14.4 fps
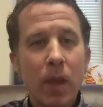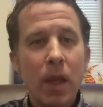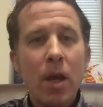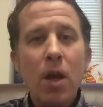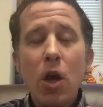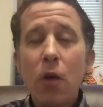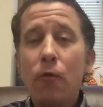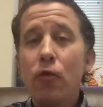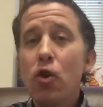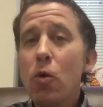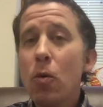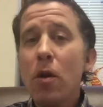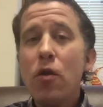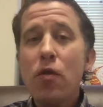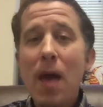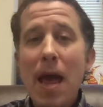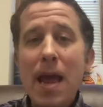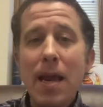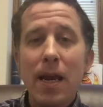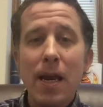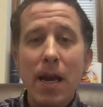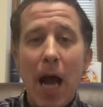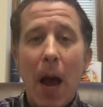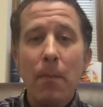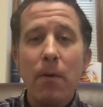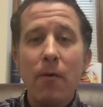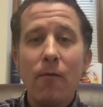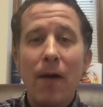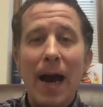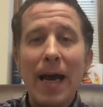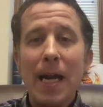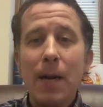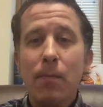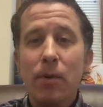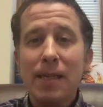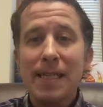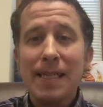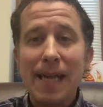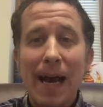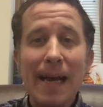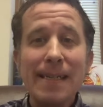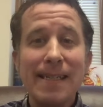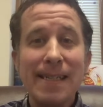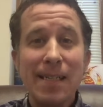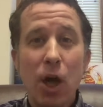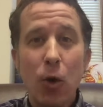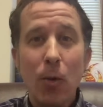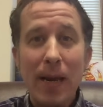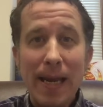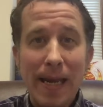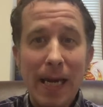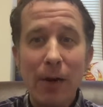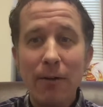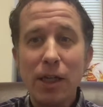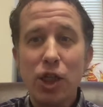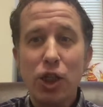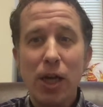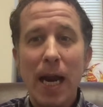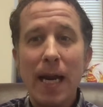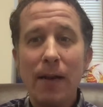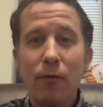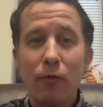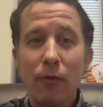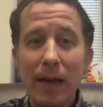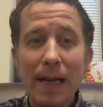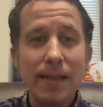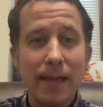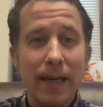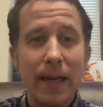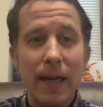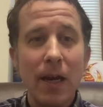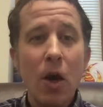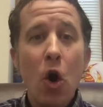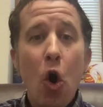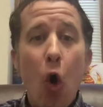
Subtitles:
If you or they cannot provide a precise and coherent chain of reasoning,